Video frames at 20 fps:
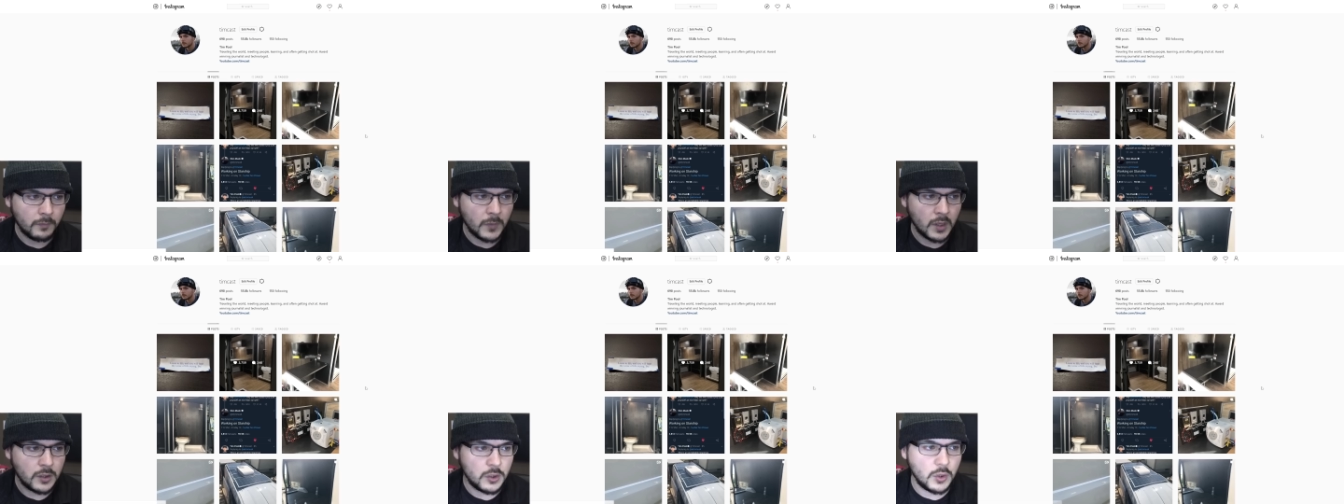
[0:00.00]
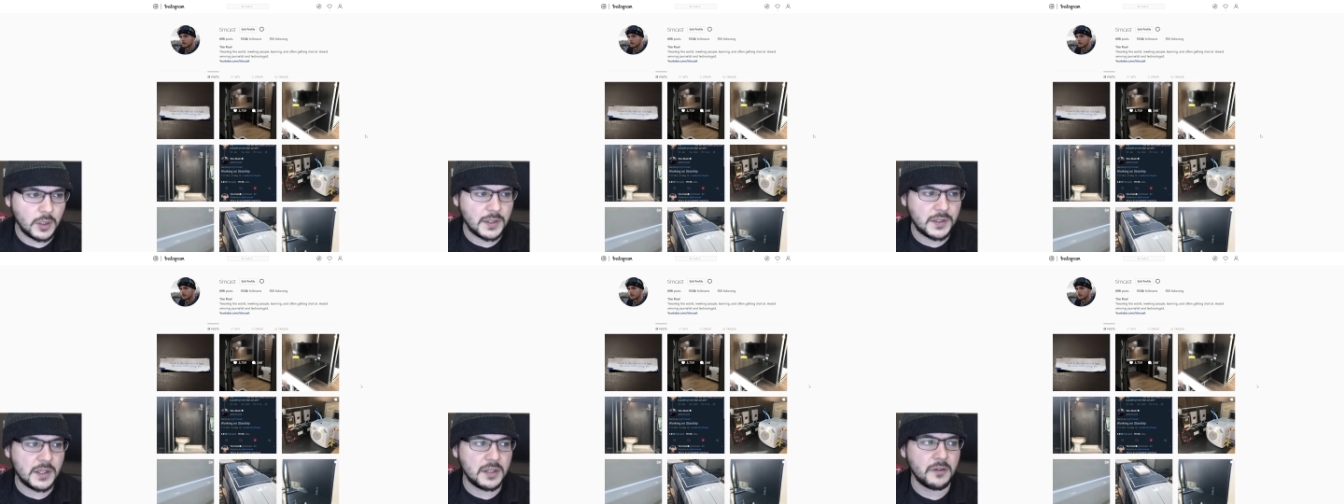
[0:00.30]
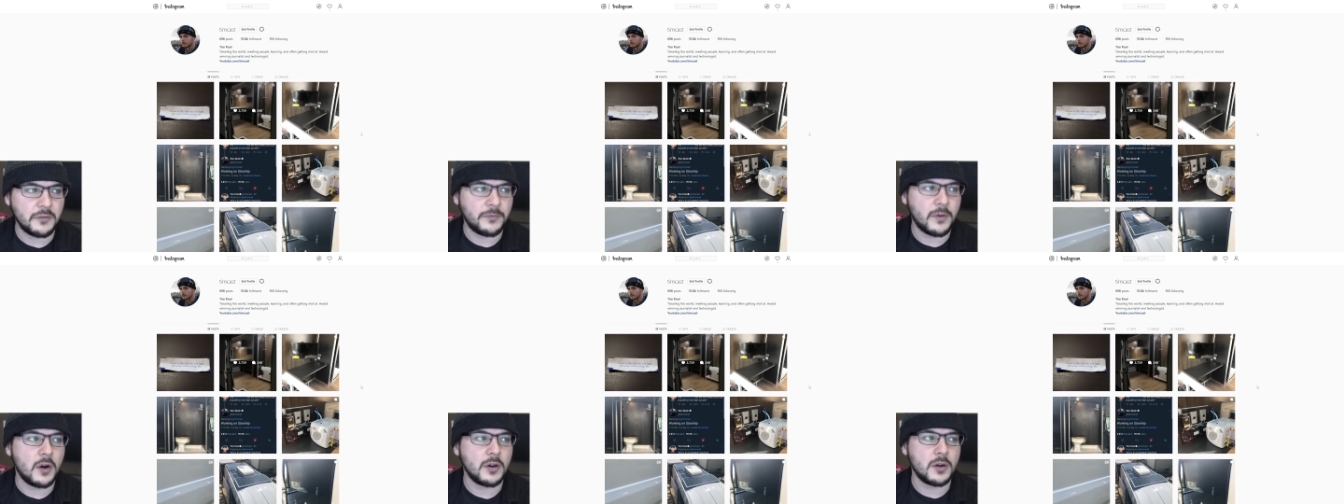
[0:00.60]
You can see
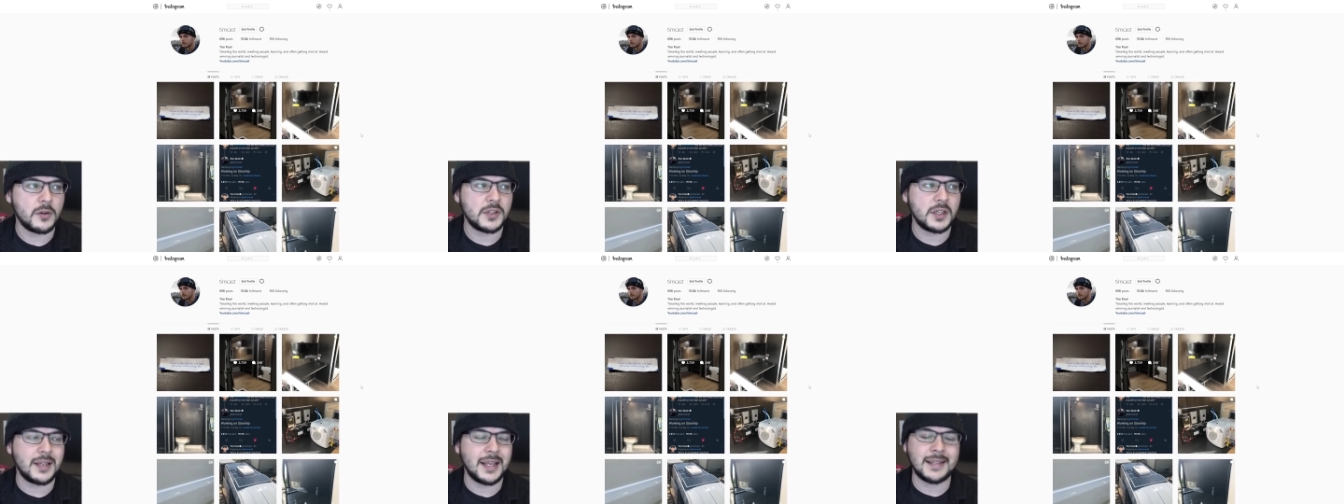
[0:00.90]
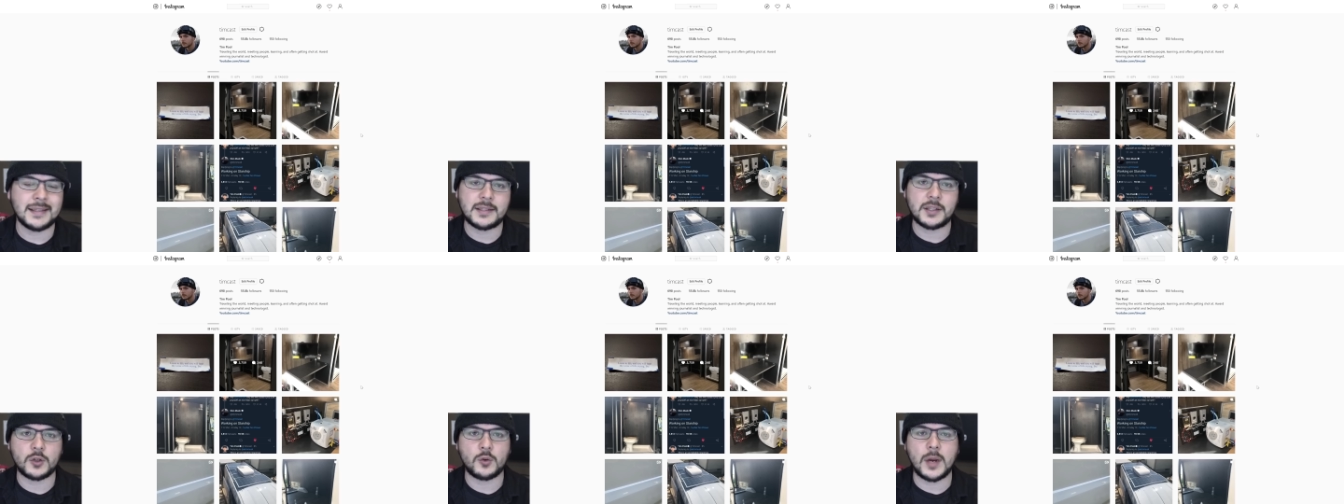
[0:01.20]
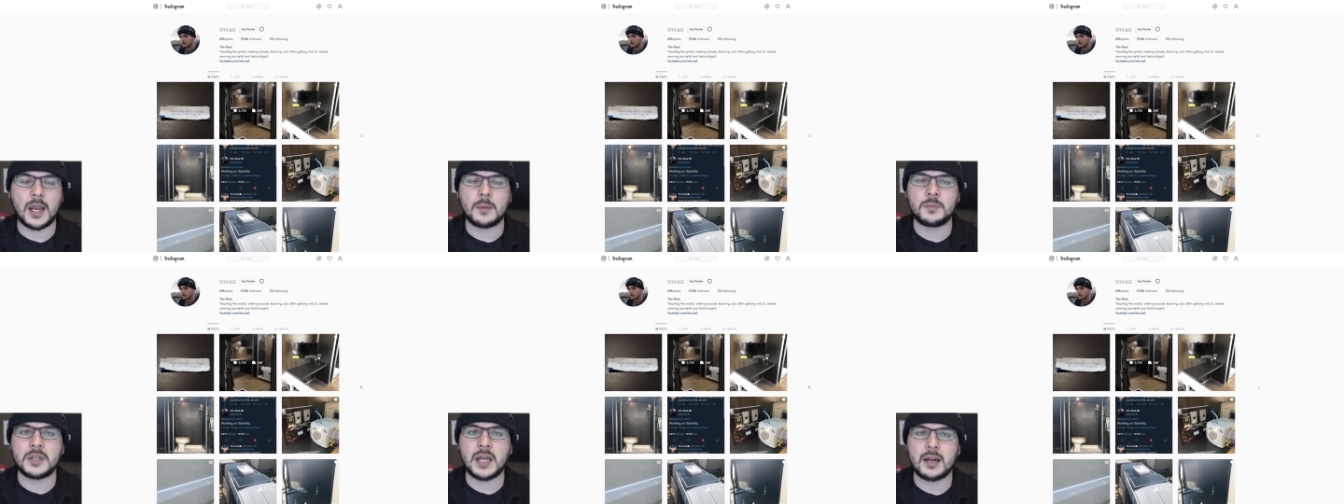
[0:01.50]
the photos at
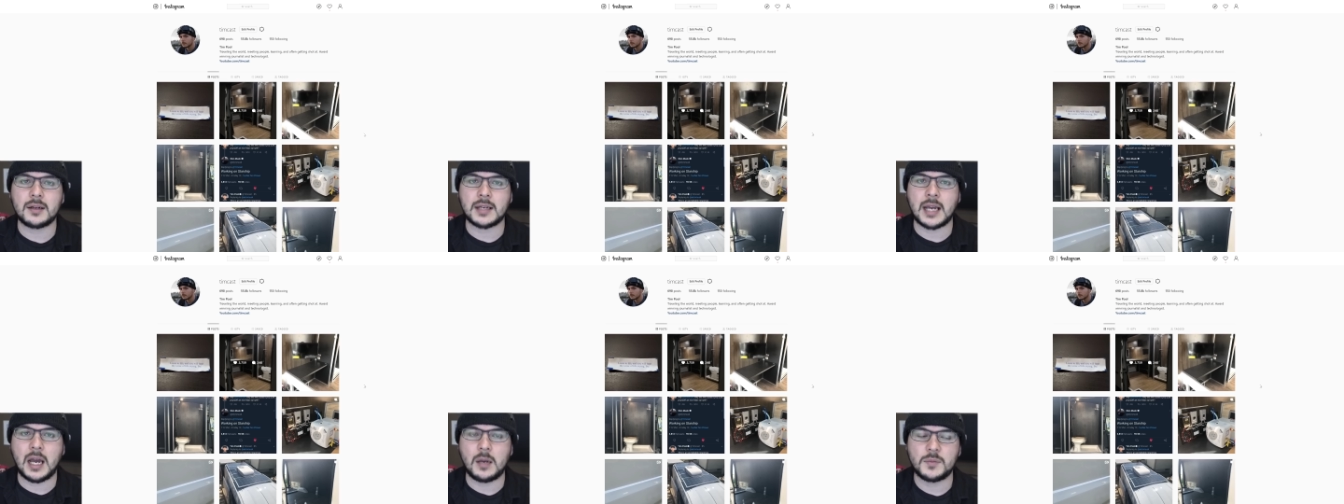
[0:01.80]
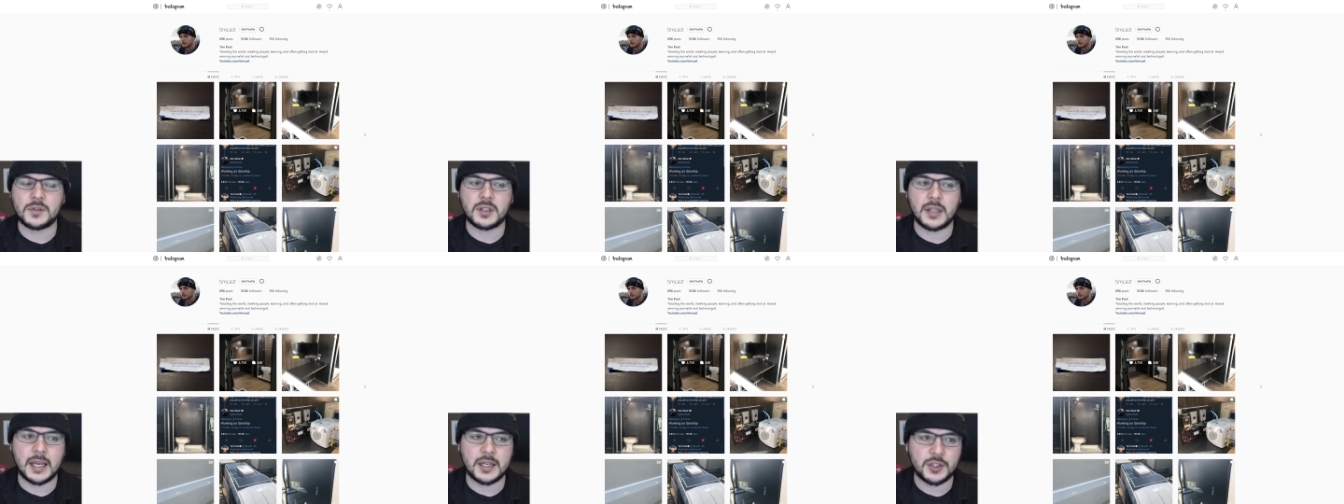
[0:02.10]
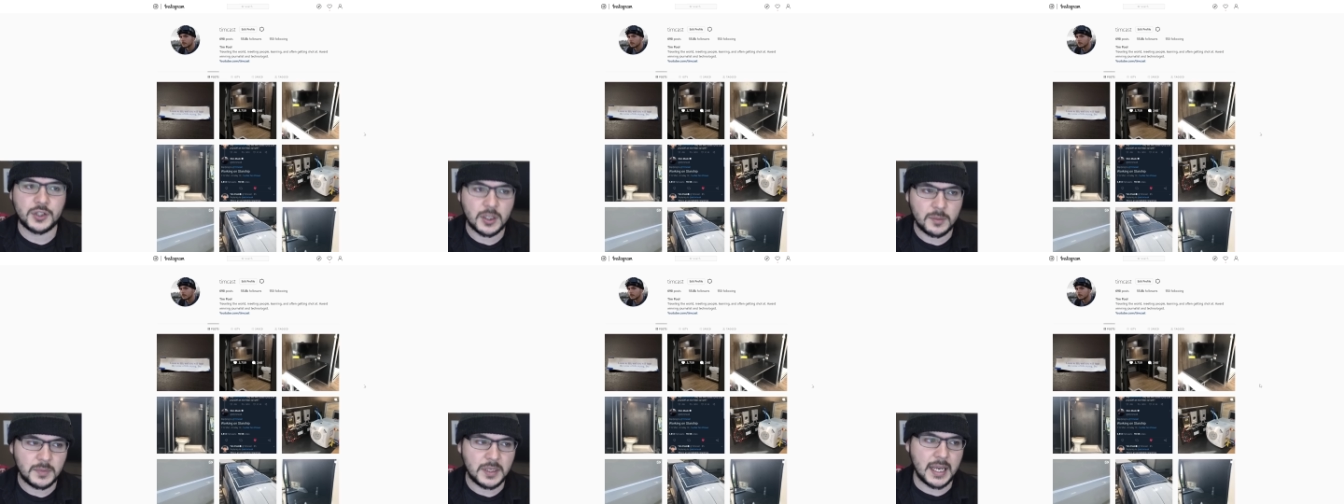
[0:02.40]

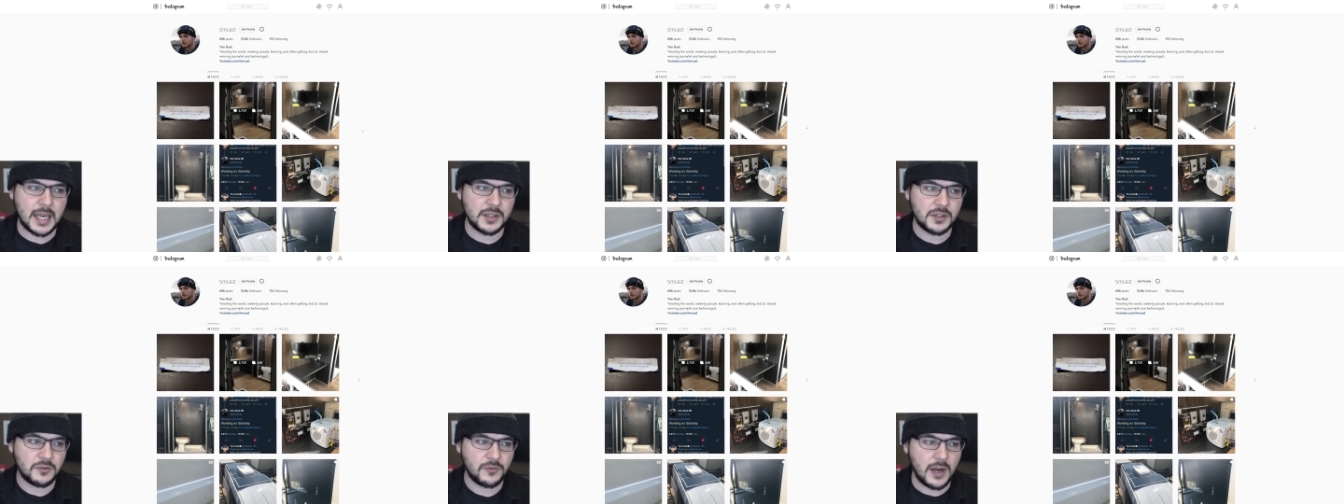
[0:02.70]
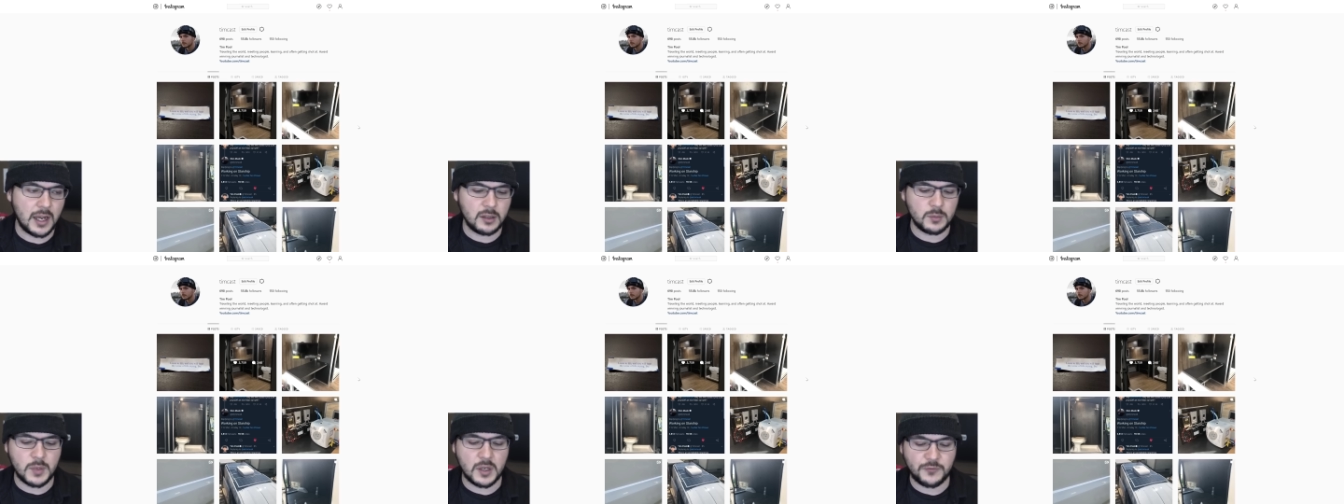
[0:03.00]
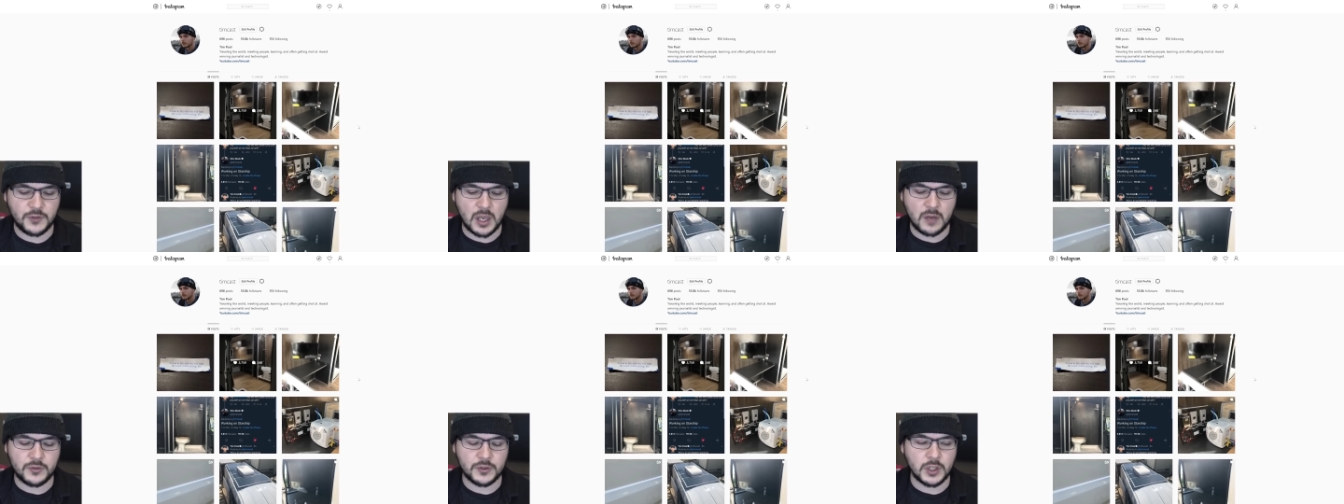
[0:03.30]
Instagram.com/Timcast. Follow me
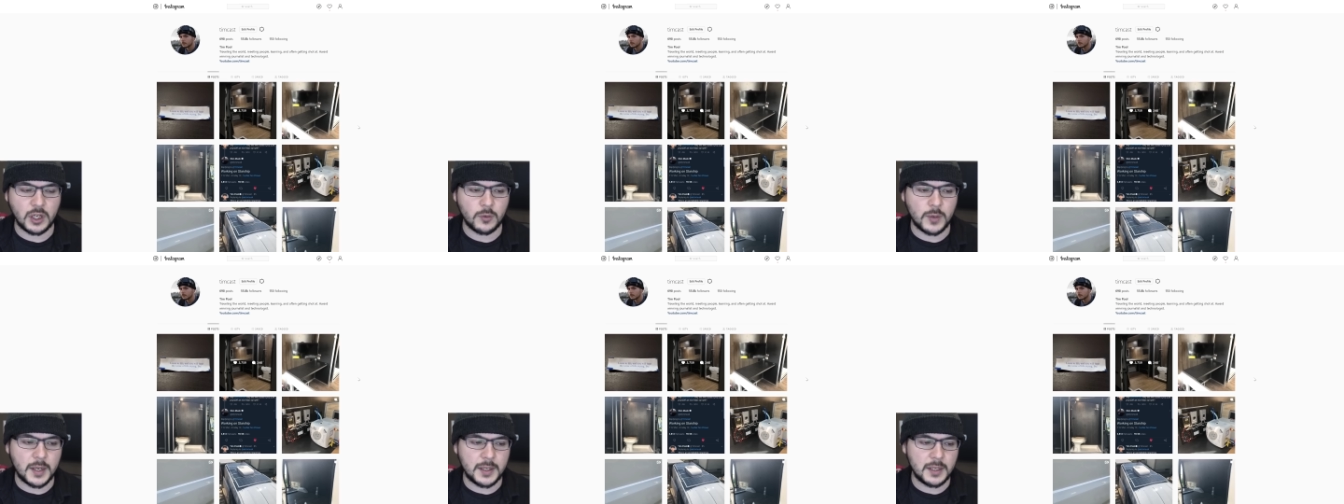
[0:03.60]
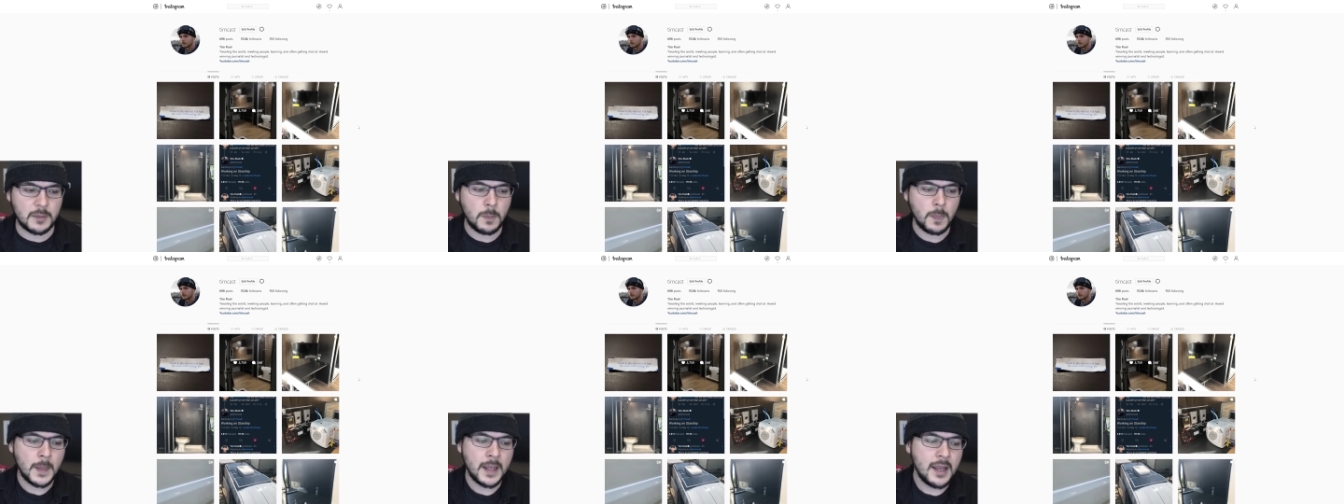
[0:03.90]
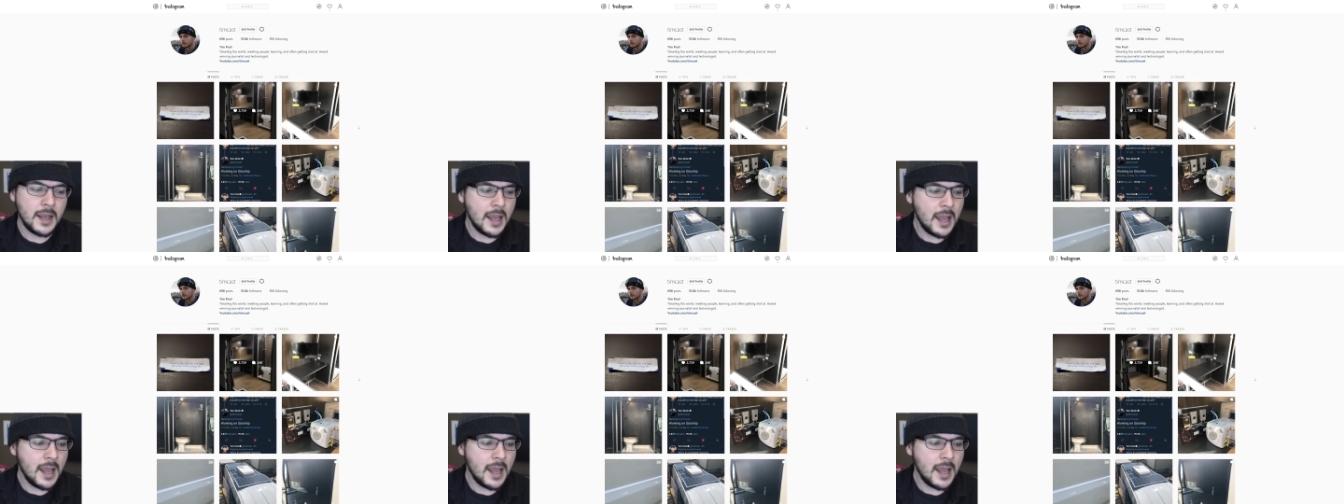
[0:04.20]
if you haven't already.